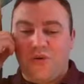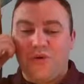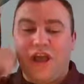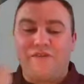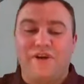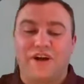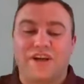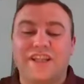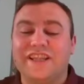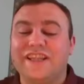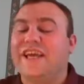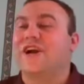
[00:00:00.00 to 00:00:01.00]
We have a
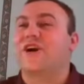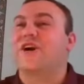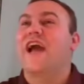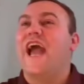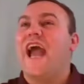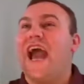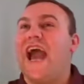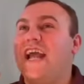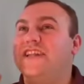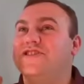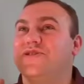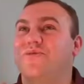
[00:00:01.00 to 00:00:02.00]
clear
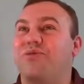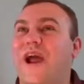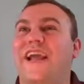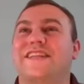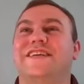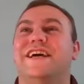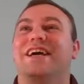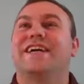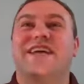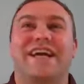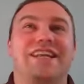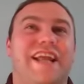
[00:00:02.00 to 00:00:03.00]
and direct
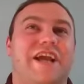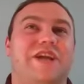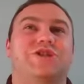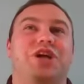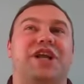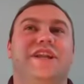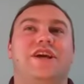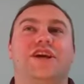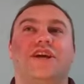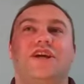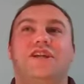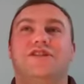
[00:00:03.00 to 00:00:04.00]
connection
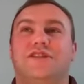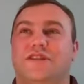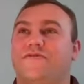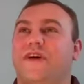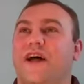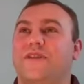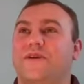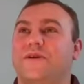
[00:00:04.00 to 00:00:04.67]
to the Father.